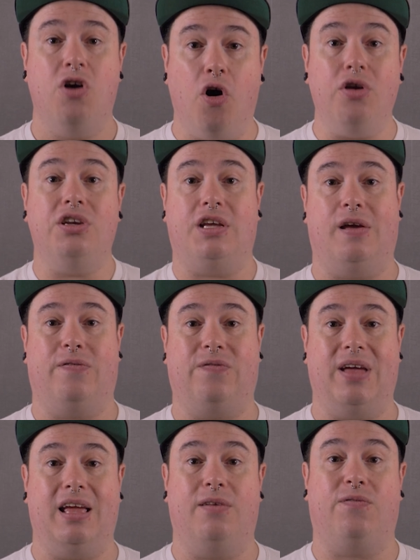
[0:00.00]
under your
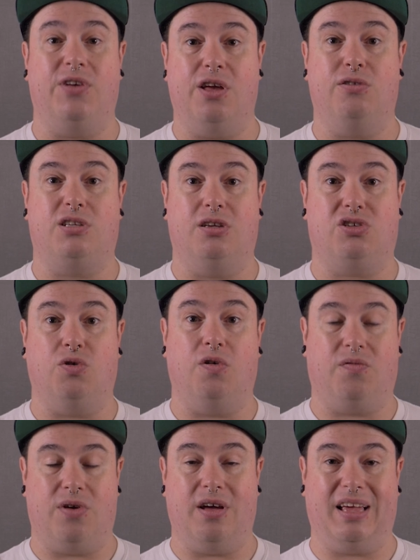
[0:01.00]
feet for you to sort
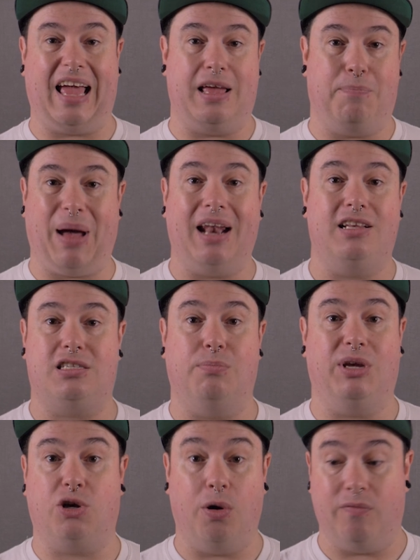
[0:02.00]
of get your balance
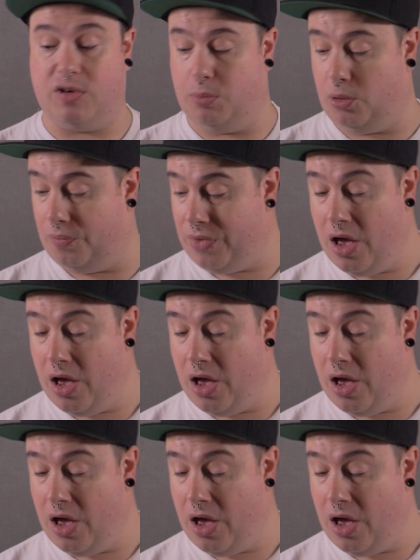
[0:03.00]
and be comfortable.